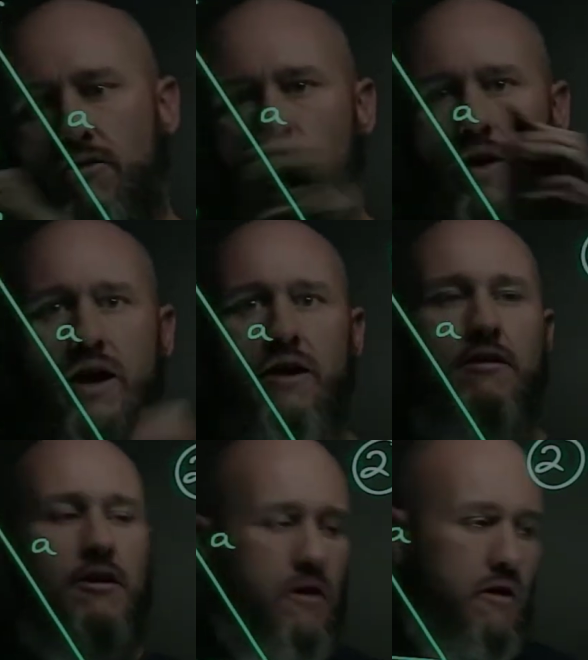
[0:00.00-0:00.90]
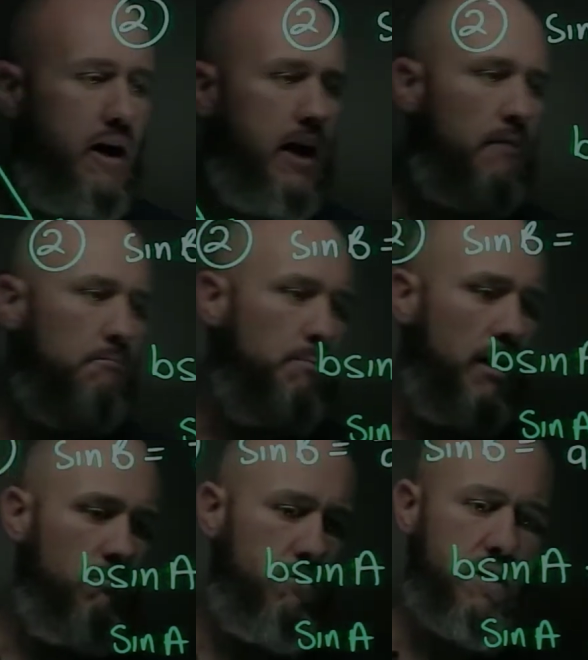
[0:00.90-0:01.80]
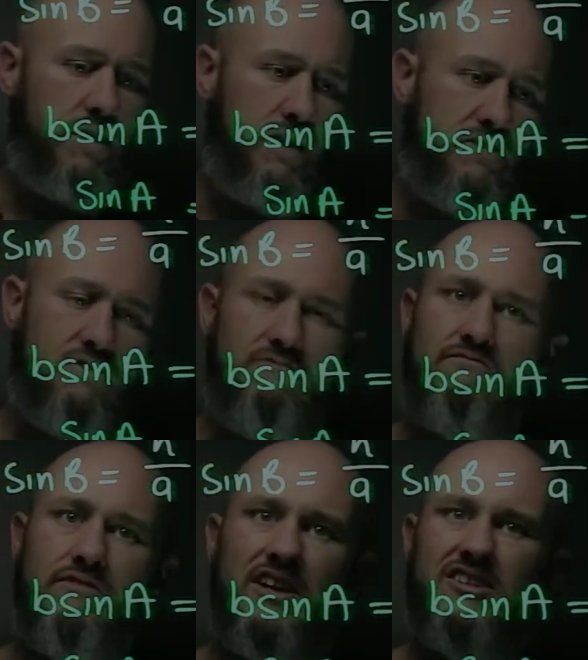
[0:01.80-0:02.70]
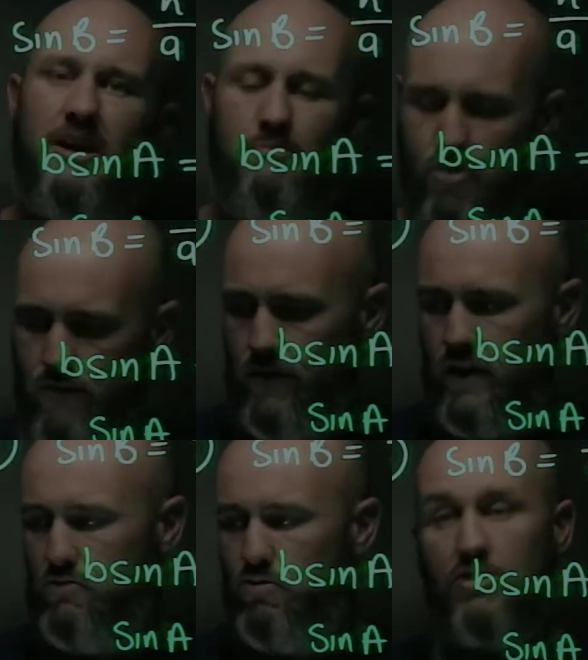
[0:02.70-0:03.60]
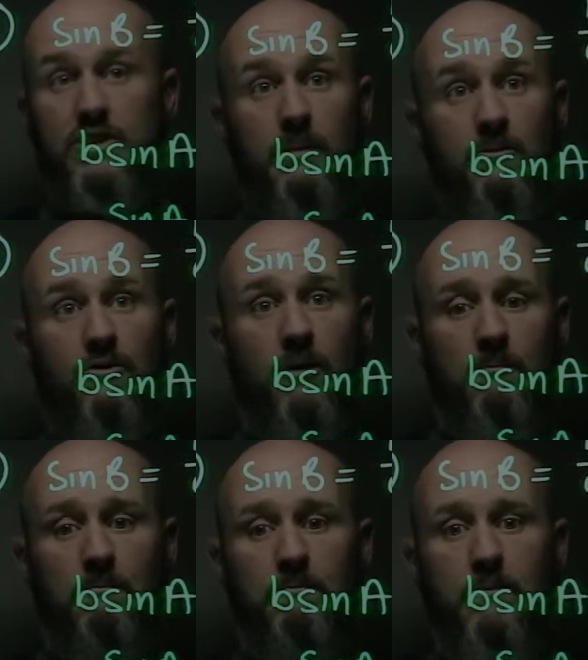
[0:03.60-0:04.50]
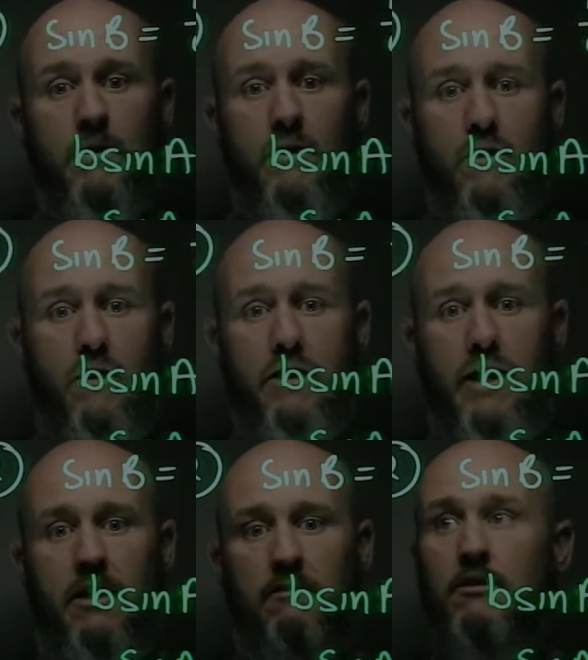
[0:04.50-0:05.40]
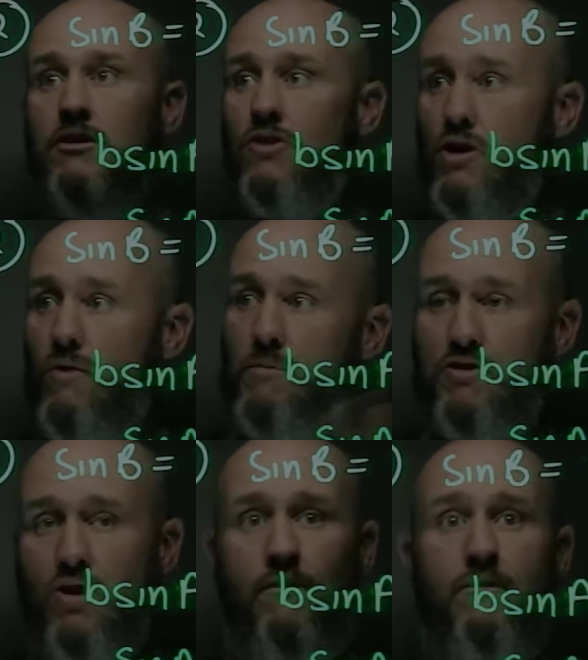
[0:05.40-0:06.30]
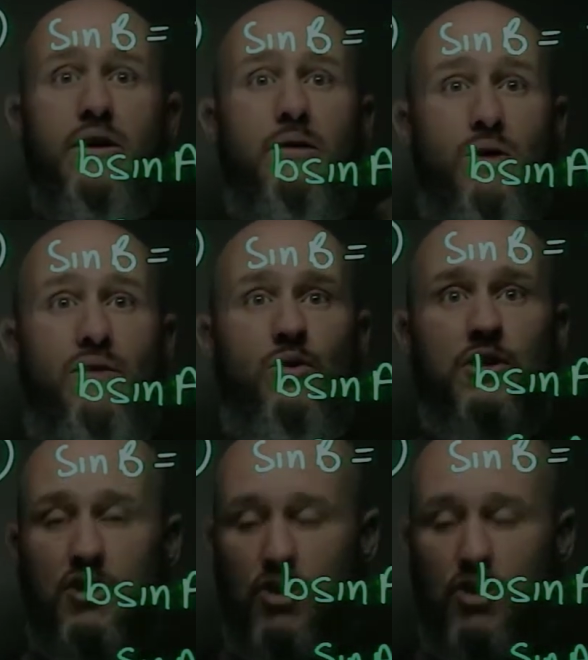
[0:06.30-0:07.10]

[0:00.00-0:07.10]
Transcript: or there, but we don't need to. That's our proof, that's where it stems from. Okay, so I'm going to rub this off and we'll have a look at the